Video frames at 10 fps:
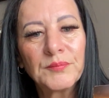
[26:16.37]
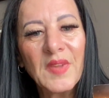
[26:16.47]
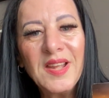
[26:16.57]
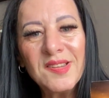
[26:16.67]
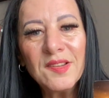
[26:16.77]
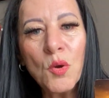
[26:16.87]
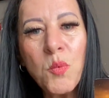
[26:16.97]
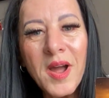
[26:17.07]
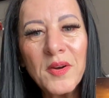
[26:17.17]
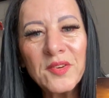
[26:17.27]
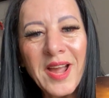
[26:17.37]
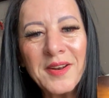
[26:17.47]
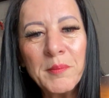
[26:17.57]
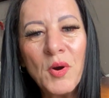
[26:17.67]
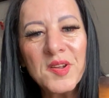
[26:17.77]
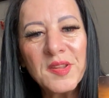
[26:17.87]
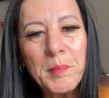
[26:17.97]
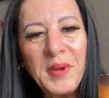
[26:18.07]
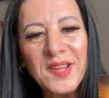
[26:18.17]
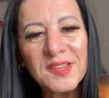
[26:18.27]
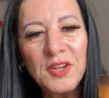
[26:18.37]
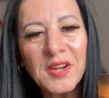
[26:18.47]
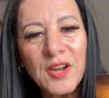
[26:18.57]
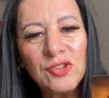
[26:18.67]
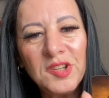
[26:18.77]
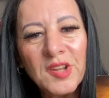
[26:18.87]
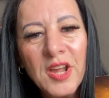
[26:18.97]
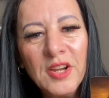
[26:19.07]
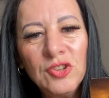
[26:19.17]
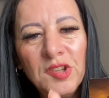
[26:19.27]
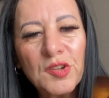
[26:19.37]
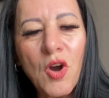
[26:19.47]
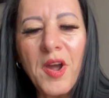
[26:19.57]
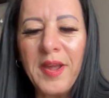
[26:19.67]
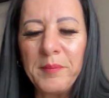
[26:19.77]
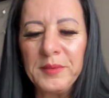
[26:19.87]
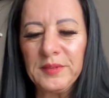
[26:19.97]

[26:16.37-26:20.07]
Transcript: This is a wild animal. It's a beast. And look how she's got him.